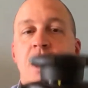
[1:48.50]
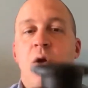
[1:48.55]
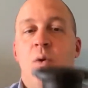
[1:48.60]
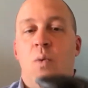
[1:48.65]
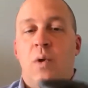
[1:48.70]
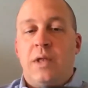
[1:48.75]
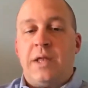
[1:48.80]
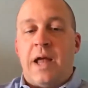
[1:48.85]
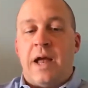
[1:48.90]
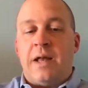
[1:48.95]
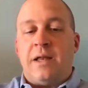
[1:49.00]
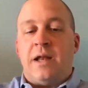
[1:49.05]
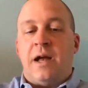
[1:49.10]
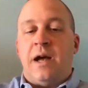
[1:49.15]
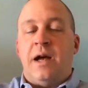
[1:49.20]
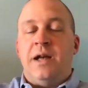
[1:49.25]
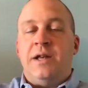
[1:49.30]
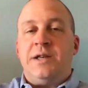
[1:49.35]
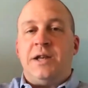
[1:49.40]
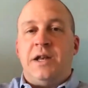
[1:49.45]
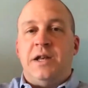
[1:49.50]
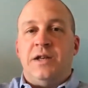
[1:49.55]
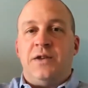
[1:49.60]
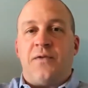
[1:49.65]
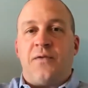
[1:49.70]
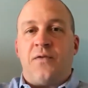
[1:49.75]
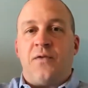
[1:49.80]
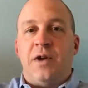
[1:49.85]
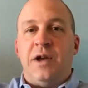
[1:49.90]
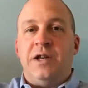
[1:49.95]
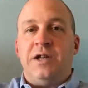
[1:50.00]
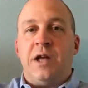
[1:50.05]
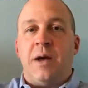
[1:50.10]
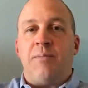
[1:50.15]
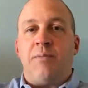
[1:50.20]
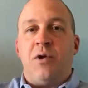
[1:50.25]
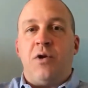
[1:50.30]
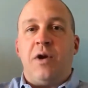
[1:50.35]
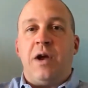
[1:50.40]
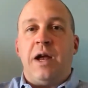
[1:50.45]
What that does is frees
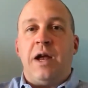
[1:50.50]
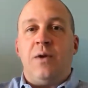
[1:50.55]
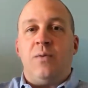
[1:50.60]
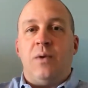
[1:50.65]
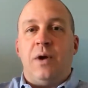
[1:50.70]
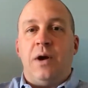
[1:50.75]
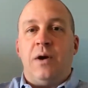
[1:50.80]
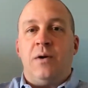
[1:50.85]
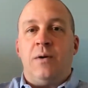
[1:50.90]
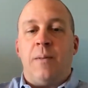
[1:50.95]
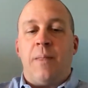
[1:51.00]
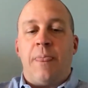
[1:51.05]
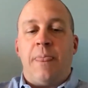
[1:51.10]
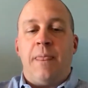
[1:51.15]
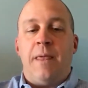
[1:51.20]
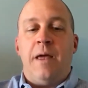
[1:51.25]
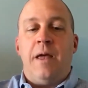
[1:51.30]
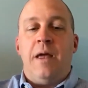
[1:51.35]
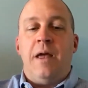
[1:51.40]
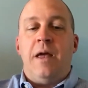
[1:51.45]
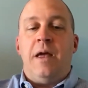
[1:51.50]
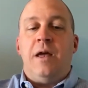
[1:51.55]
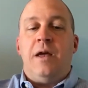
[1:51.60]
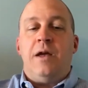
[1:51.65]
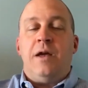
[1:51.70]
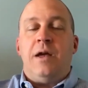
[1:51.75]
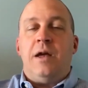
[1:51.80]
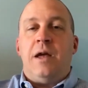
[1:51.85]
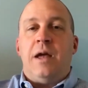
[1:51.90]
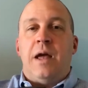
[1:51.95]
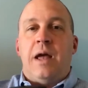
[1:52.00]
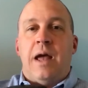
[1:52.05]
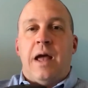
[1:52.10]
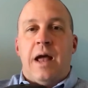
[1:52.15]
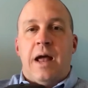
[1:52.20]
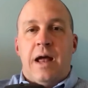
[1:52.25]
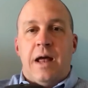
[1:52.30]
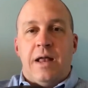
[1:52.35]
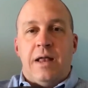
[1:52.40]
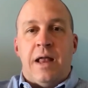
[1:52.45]
up your hand wheel.
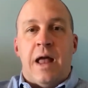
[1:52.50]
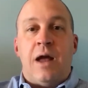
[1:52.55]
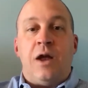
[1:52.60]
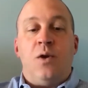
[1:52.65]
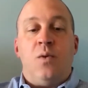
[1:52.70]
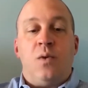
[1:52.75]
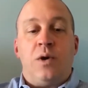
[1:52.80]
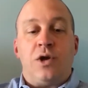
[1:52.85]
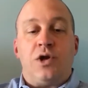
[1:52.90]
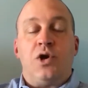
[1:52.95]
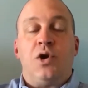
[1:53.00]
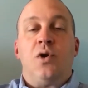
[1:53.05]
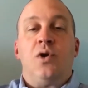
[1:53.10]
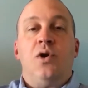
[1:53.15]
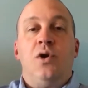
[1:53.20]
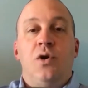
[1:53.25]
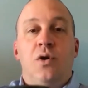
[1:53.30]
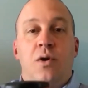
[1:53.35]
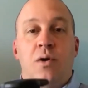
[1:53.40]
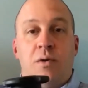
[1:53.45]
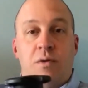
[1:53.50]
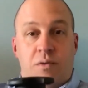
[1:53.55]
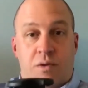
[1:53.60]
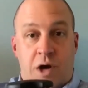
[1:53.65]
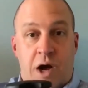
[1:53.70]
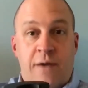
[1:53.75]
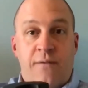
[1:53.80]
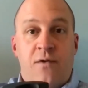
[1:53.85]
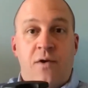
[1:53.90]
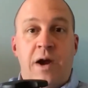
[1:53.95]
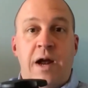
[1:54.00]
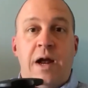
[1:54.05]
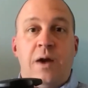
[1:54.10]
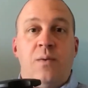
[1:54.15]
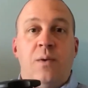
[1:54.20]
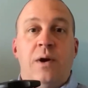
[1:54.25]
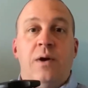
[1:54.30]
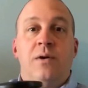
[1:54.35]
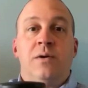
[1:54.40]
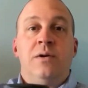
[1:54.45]
Now you want to turn your cover hand
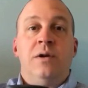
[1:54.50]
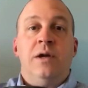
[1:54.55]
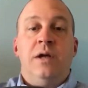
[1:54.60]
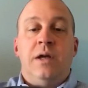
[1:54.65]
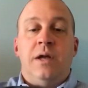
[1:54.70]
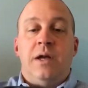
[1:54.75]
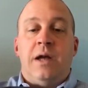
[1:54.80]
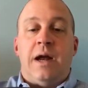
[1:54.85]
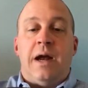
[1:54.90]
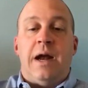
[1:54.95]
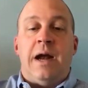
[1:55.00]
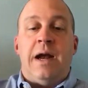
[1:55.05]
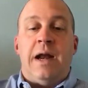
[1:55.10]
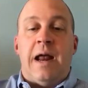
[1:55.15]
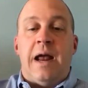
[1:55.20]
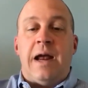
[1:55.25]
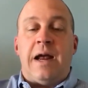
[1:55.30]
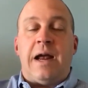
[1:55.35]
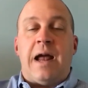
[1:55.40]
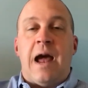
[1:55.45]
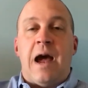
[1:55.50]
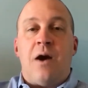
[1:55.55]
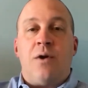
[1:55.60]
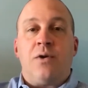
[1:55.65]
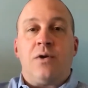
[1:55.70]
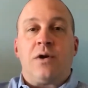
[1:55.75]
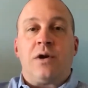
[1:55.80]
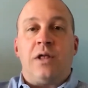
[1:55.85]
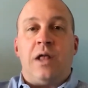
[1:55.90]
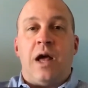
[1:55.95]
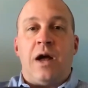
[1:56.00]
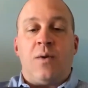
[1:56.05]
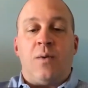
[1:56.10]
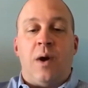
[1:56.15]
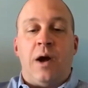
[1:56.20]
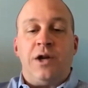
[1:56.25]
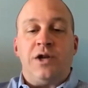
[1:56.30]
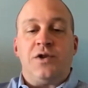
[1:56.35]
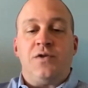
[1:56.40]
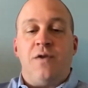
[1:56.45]
wheel in a
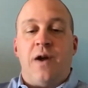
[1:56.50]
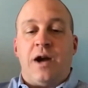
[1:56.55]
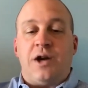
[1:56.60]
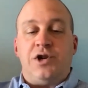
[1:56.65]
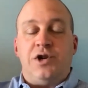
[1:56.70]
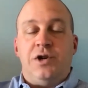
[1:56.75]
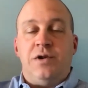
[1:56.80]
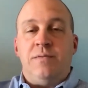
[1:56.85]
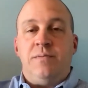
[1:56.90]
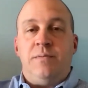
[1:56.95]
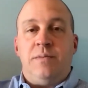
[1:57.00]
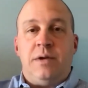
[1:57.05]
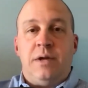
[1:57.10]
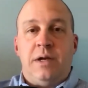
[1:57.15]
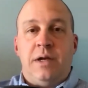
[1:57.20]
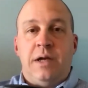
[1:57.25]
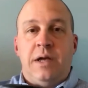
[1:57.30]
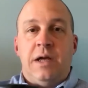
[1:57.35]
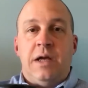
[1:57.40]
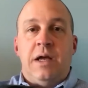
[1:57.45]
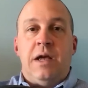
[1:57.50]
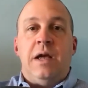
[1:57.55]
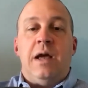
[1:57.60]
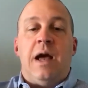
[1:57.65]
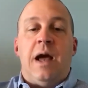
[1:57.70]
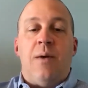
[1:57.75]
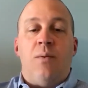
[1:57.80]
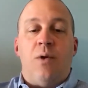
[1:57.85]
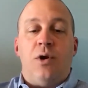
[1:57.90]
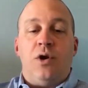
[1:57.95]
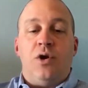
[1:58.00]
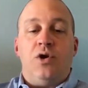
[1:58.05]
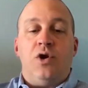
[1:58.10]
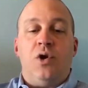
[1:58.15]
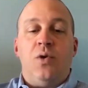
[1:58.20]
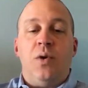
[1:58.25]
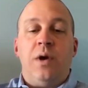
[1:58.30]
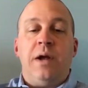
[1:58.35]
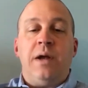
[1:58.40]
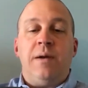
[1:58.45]
counterclockwise direction, and what you're
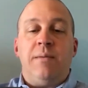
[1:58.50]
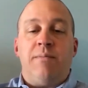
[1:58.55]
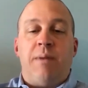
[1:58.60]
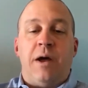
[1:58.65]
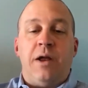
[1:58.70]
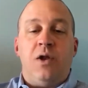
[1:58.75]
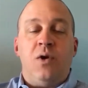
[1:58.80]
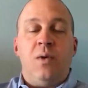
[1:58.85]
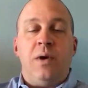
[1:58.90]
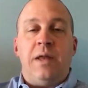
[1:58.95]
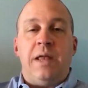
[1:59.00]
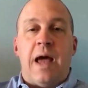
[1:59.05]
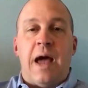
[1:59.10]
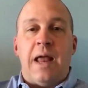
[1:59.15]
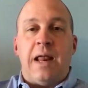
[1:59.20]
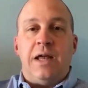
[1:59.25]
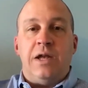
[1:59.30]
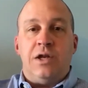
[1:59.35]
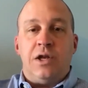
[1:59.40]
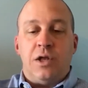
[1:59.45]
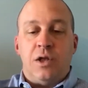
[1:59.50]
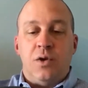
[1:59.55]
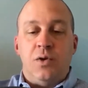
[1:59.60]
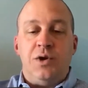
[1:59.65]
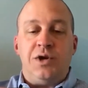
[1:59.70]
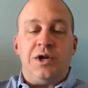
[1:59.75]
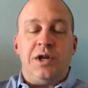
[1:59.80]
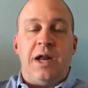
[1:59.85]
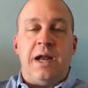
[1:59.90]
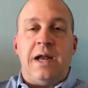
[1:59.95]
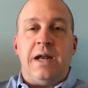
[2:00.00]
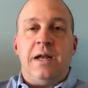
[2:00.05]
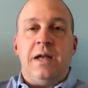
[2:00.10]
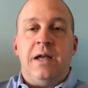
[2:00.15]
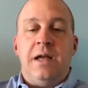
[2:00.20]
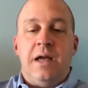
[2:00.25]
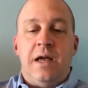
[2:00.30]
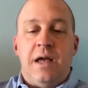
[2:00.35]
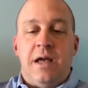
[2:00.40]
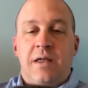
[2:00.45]
doing by doing that is loosening
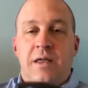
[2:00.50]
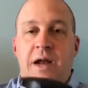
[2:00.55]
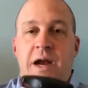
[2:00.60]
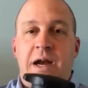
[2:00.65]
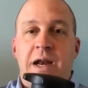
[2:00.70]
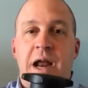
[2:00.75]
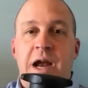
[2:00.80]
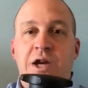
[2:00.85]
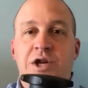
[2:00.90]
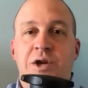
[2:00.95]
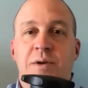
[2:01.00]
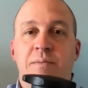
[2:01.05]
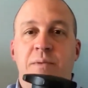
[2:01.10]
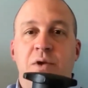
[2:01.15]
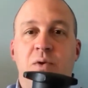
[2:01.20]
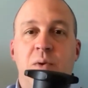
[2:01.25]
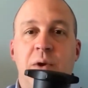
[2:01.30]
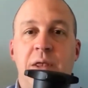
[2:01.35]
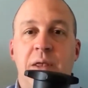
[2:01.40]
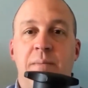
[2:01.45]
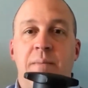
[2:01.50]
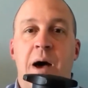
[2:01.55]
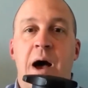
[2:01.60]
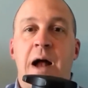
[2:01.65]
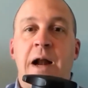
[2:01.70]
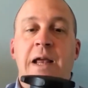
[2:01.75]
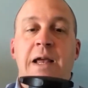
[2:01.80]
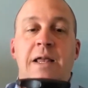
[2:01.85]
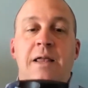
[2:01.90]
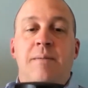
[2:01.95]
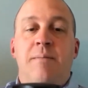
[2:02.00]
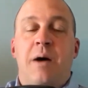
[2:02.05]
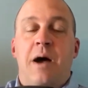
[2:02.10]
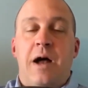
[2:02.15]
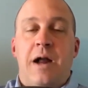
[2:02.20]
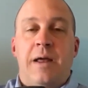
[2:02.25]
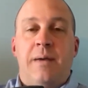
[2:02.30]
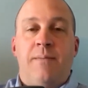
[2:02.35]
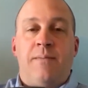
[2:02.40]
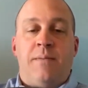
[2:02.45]
the connection between the body and the
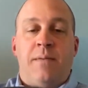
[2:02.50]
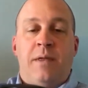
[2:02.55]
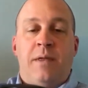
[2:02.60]
bonnet.